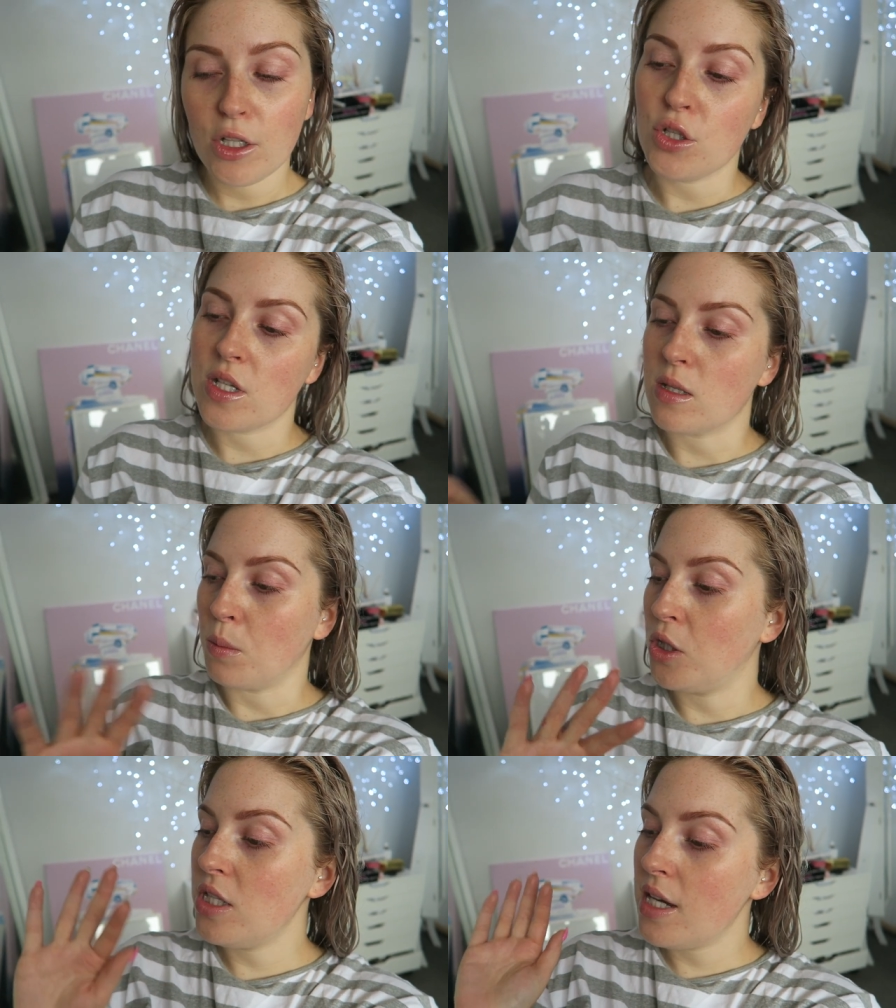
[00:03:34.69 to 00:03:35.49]
You did
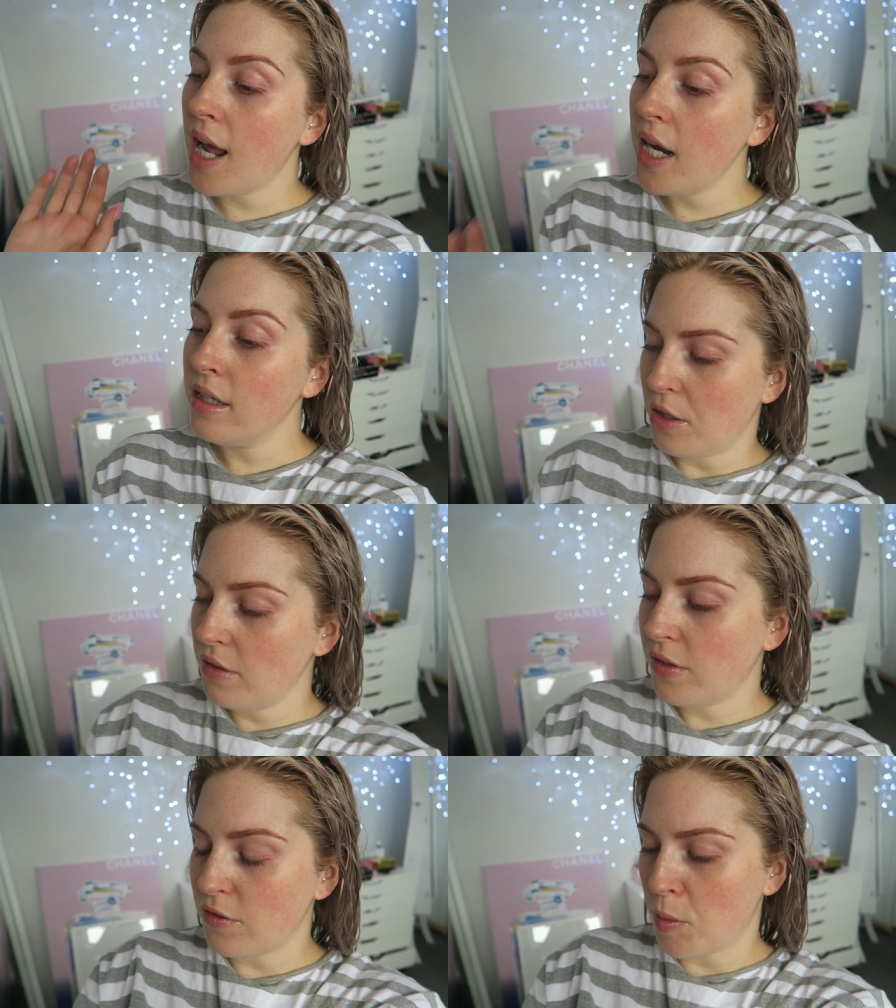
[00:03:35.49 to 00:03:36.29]
some good today. I don't
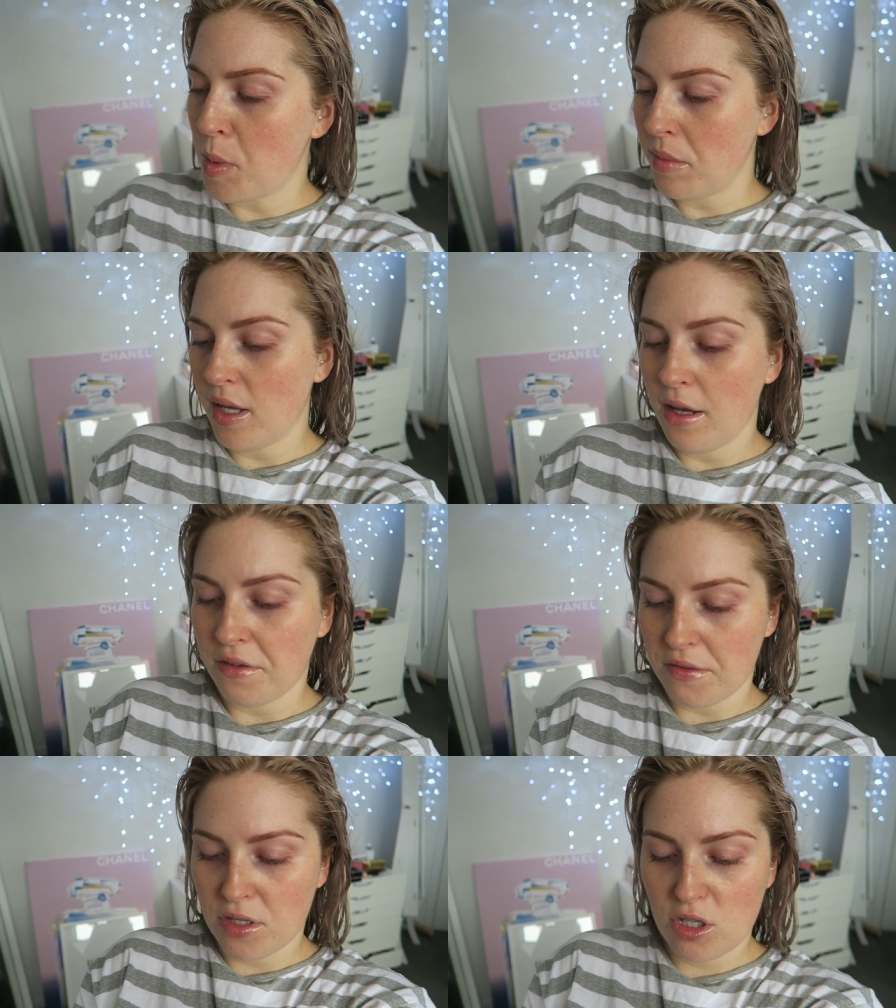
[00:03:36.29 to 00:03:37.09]
even remember
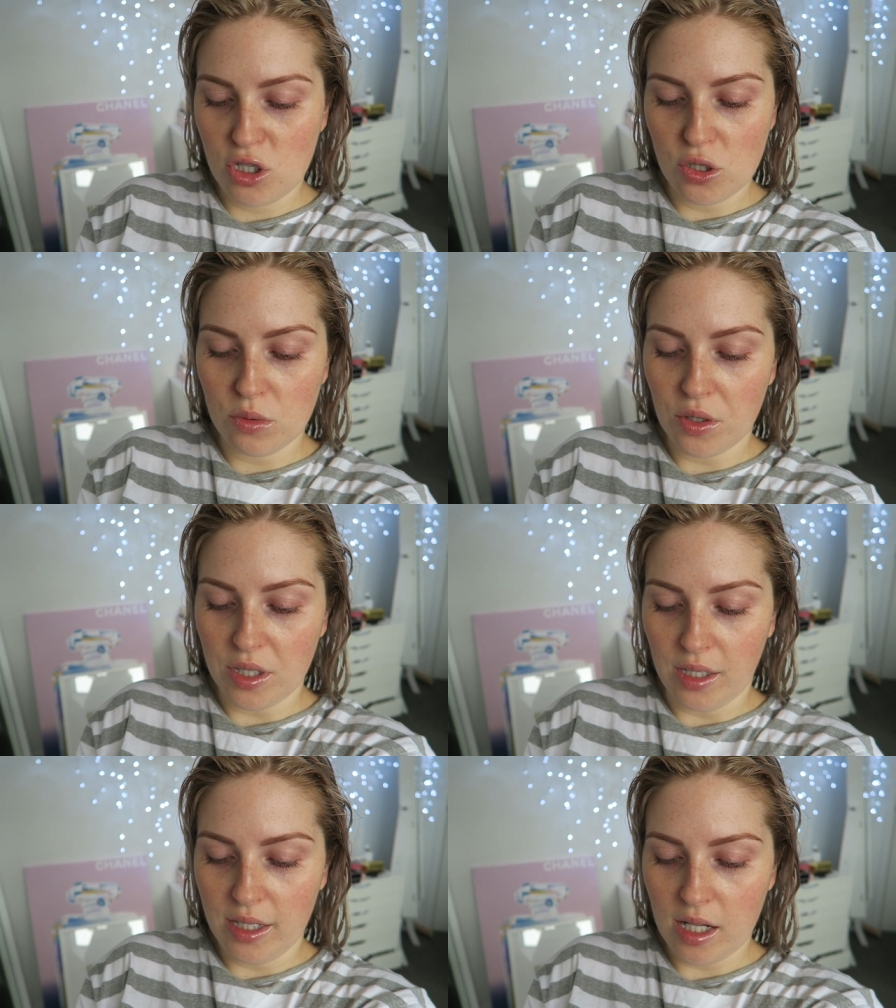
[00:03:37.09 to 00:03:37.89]
if I've still got
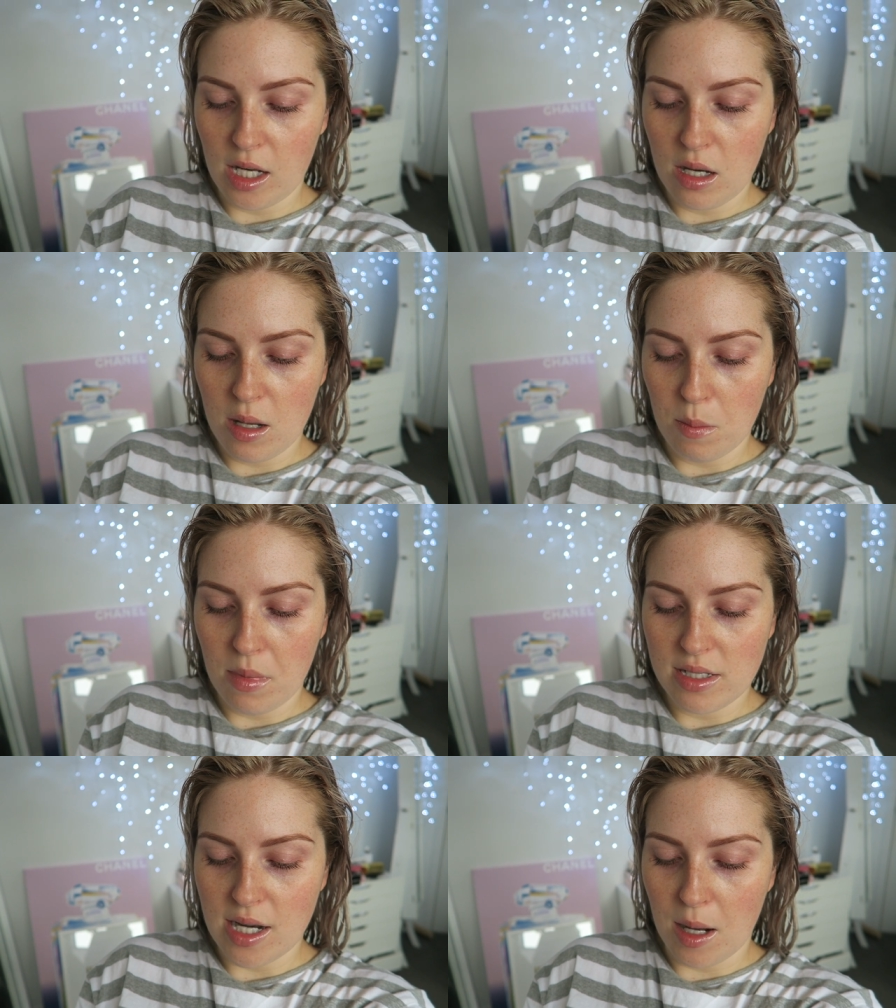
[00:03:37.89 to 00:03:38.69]
the link in
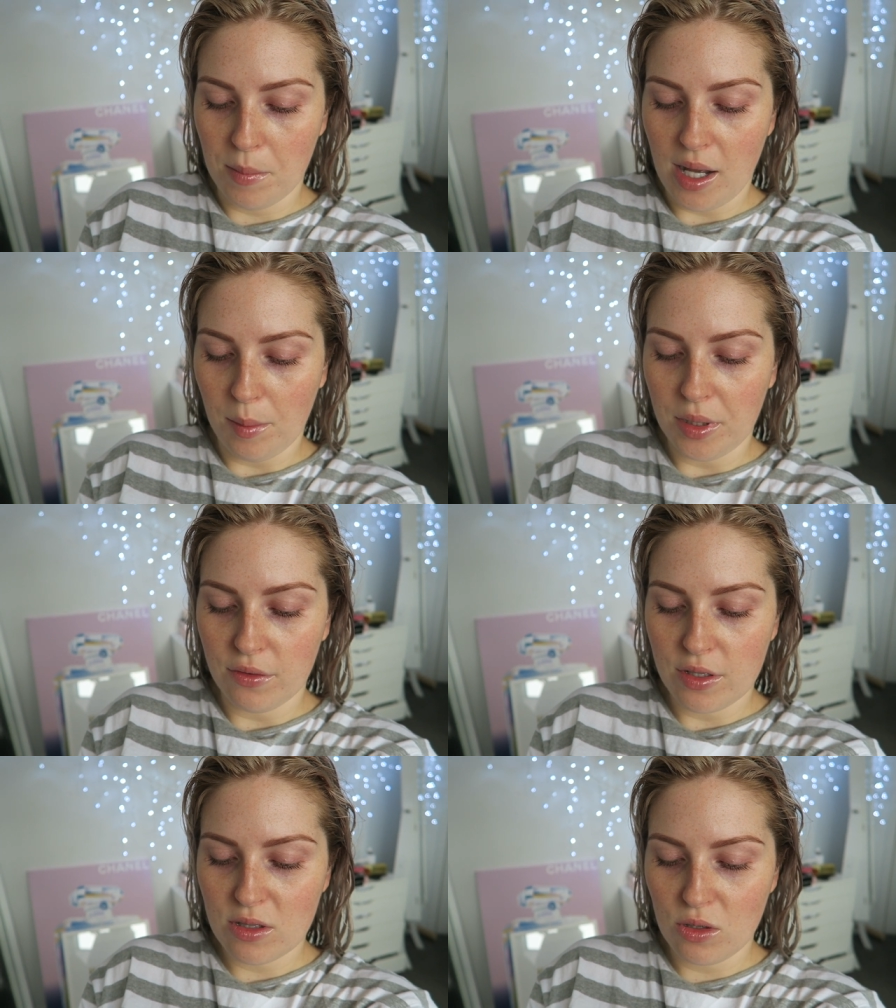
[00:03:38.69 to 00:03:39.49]
my down bar, but
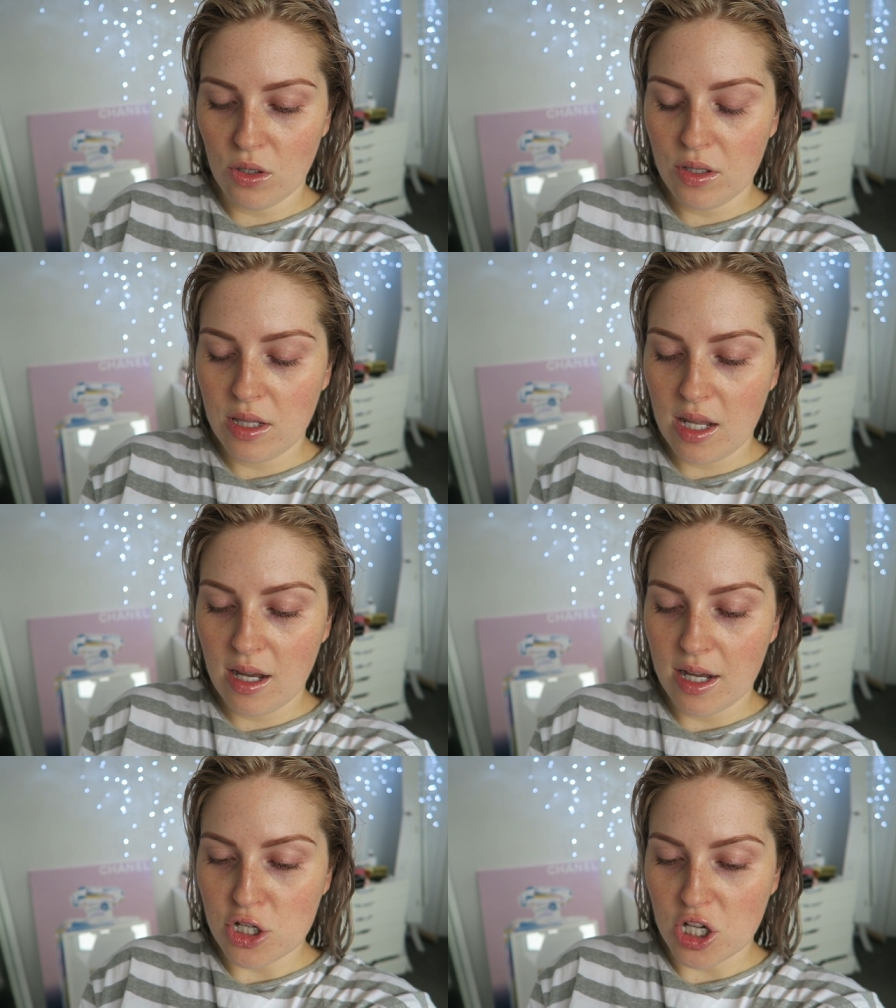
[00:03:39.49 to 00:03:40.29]
if it's not in
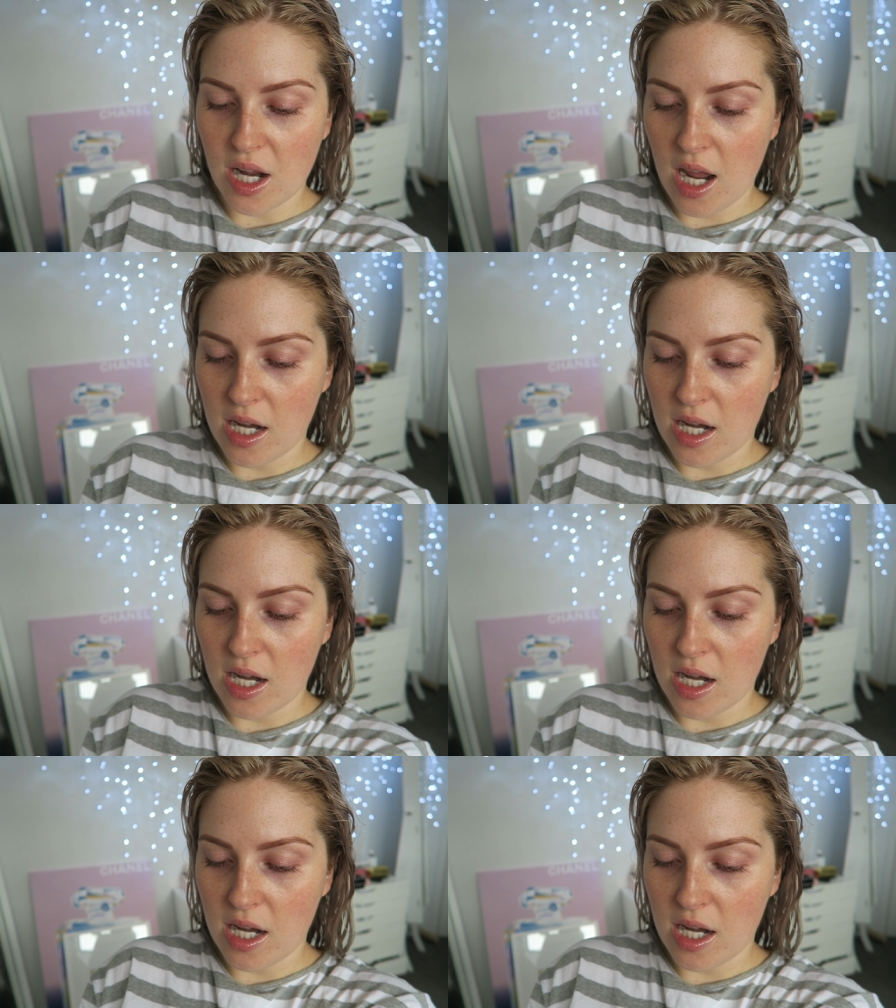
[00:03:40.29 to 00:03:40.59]
there, I should